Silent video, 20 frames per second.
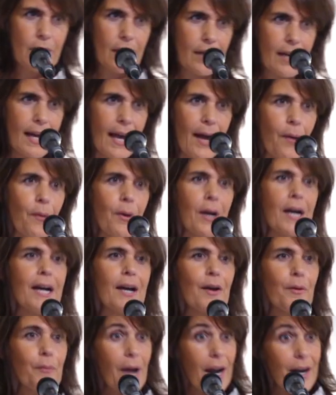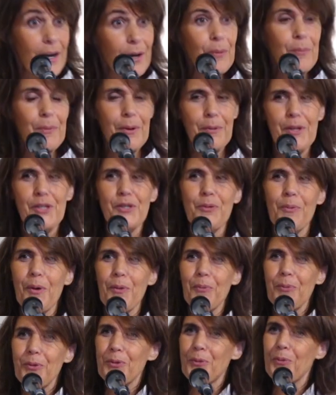there now. Which
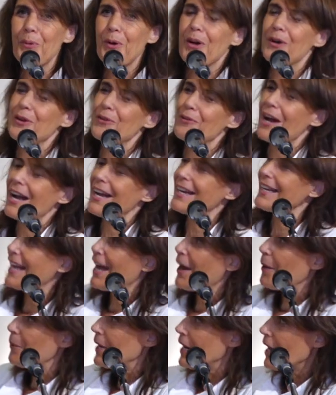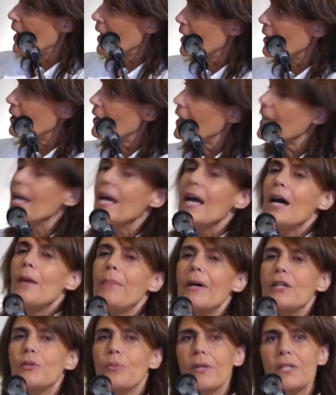one would work right now in Hungary?
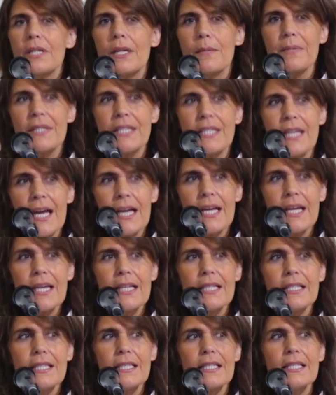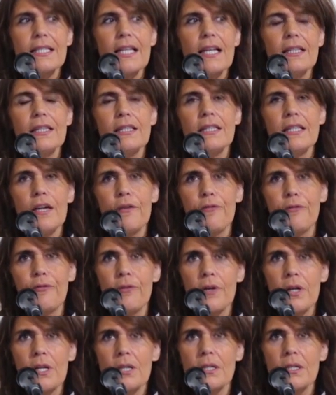But what I'm saying is that
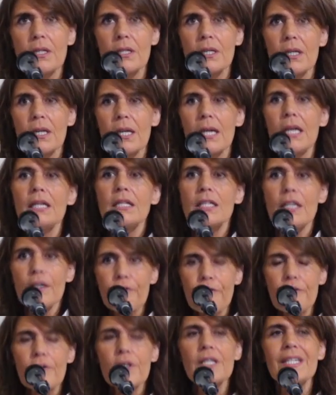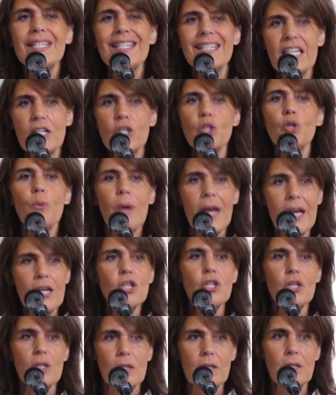in different
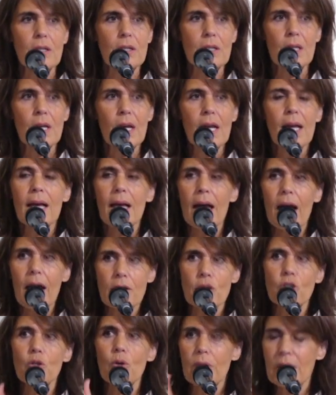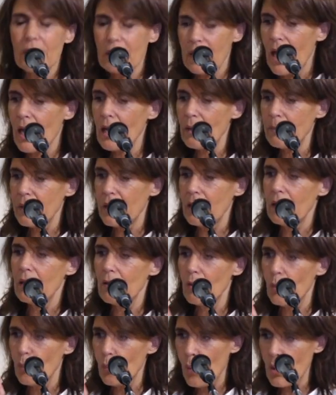situations, so it can
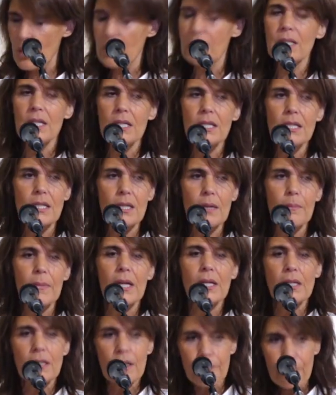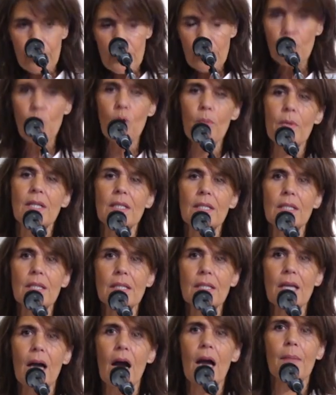be one system in different moments
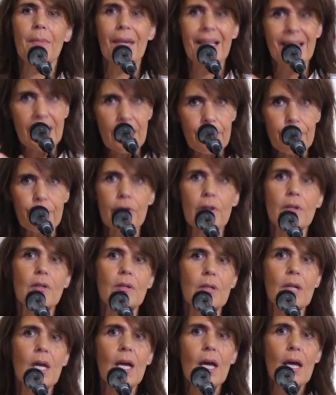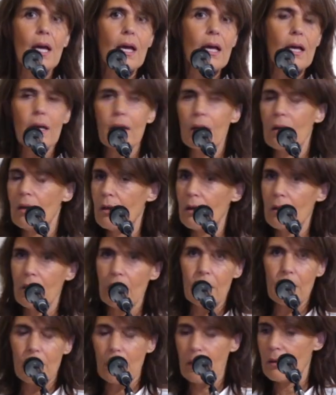in time, in different
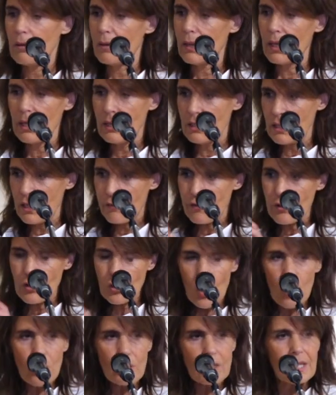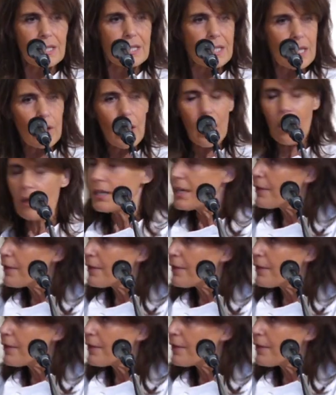in different contexts, a